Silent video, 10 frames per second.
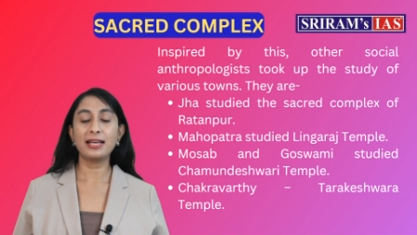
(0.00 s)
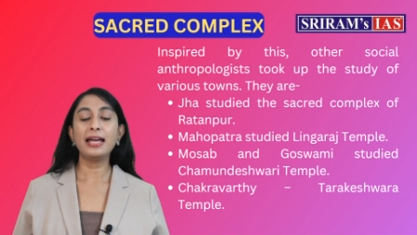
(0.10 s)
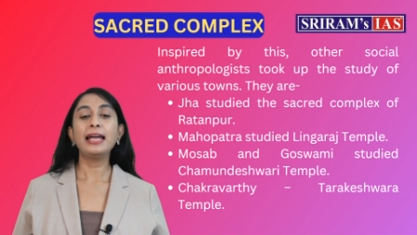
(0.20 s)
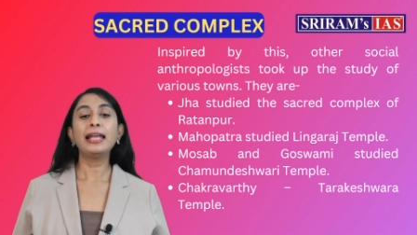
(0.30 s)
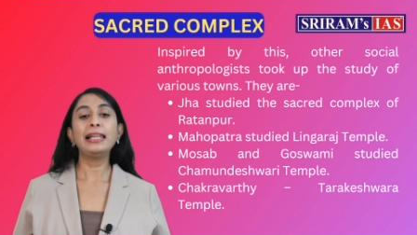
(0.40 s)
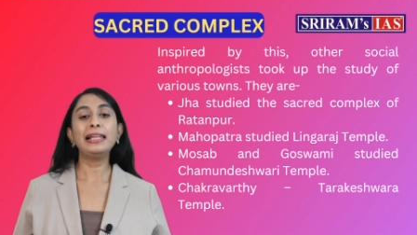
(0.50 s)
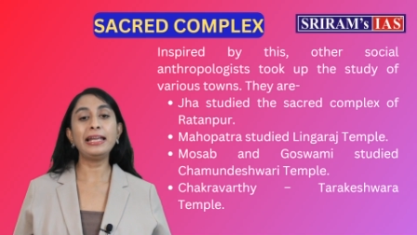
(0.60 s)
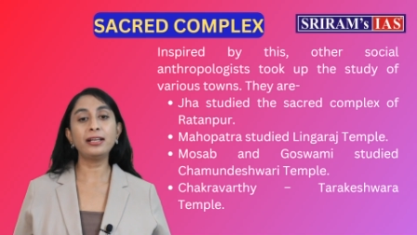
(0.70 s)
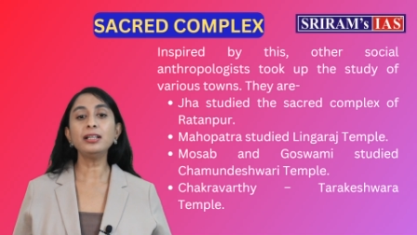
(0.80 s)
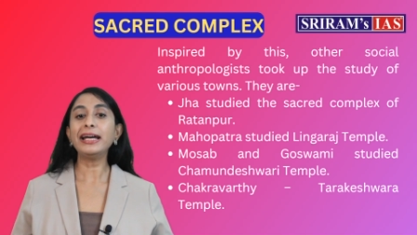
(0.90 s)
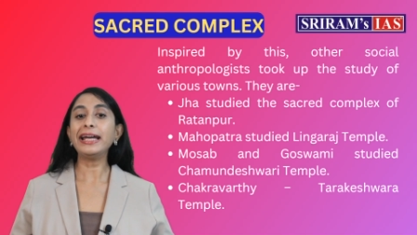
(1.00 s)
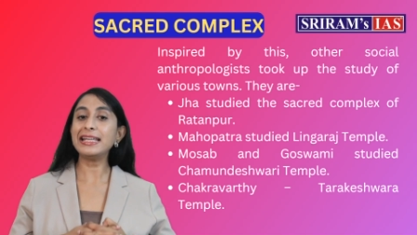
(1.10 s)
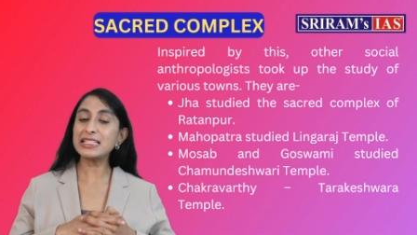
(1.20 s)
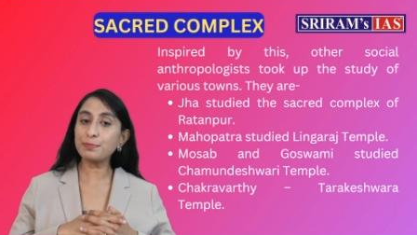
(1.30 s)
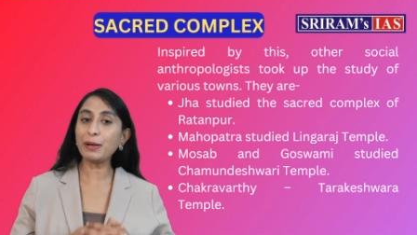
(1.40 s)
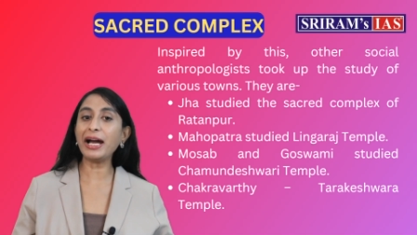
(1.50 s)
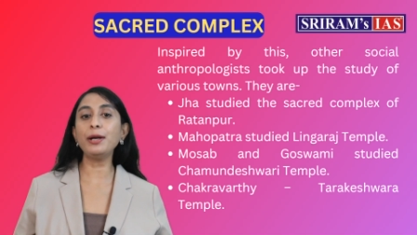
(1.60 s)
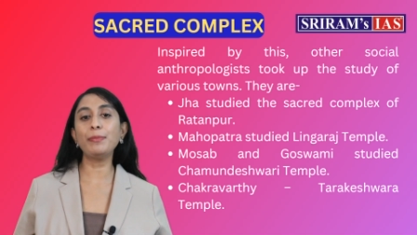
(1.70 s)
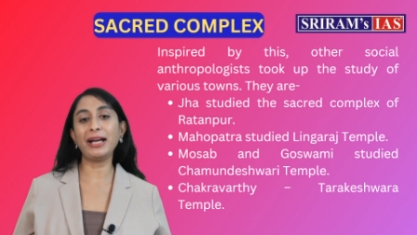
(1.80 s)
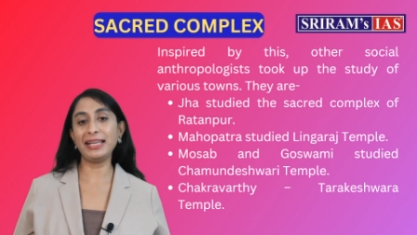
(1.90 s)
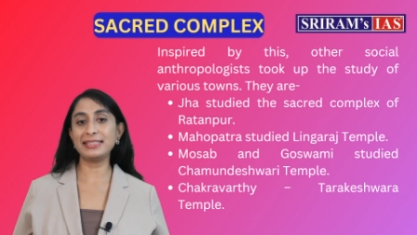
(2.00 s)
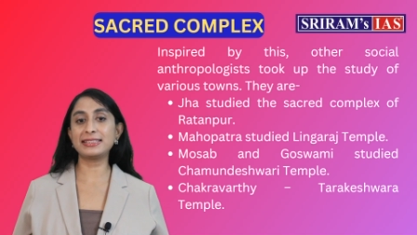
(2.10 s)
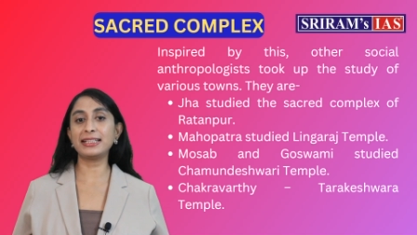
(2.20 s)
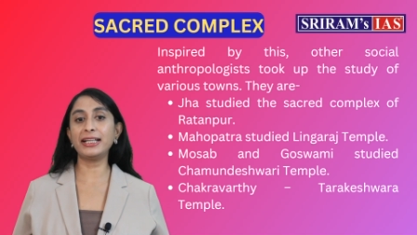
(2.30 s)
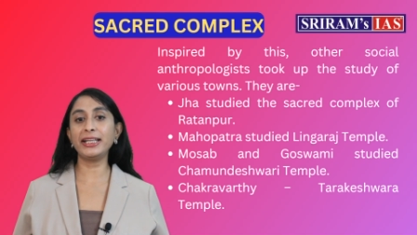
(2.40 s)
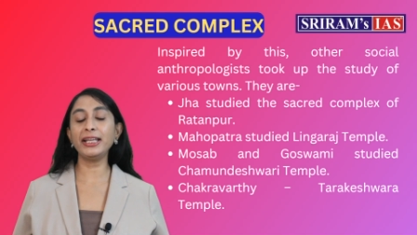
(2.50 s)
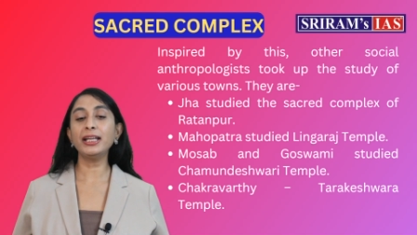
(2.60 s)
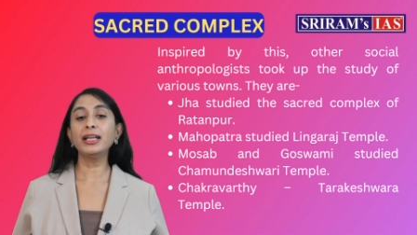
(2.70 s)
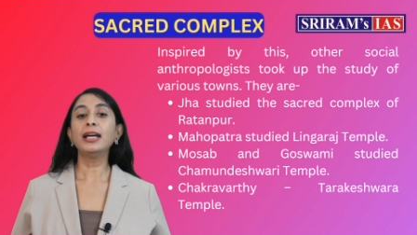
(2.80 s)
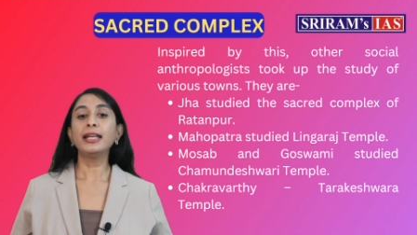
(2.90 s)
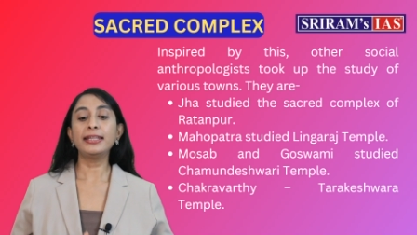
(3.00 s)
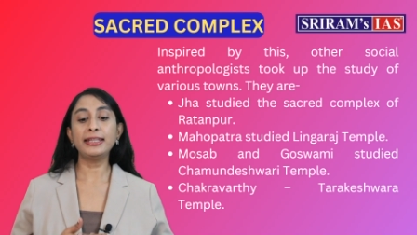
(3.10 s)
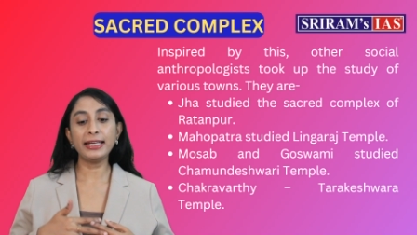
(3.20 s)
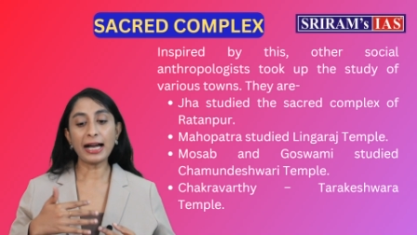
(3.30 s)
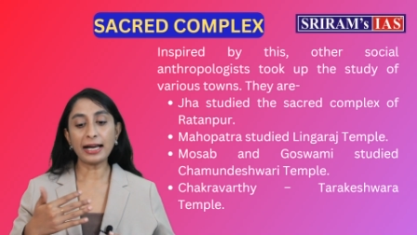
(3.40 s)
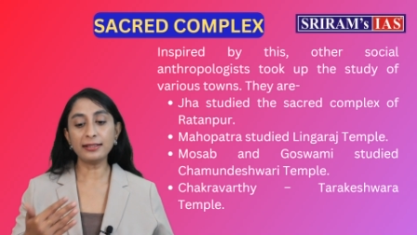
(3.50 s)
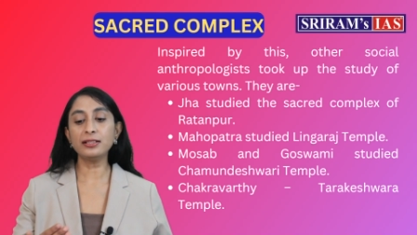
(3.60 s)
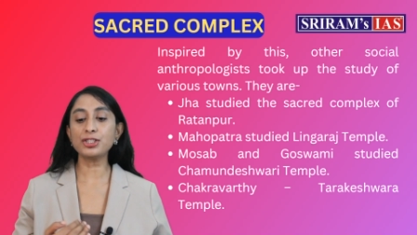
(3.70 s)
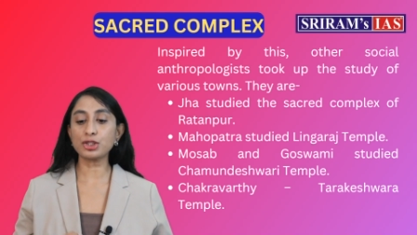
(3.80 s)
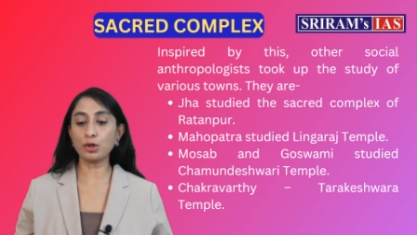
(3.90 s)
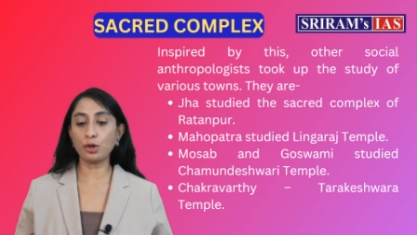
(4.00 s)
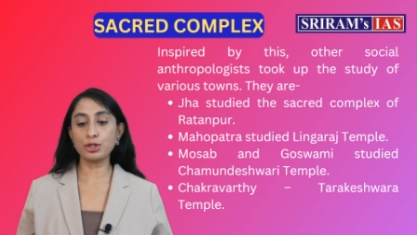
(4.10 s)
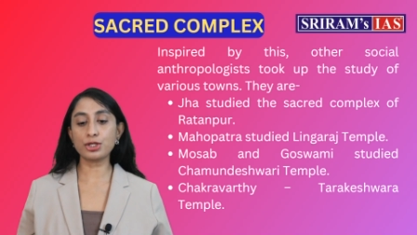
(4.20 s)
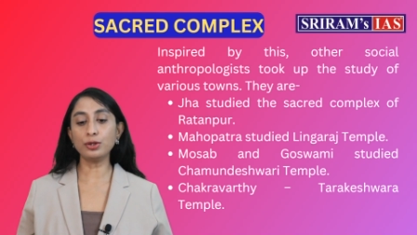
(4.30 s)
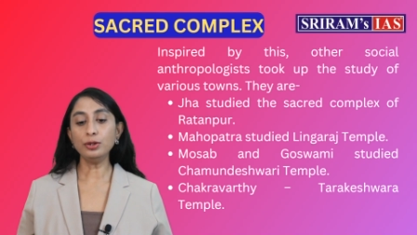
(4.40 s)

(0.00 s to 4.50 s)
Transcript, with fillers: Later, inspired by his study, the others also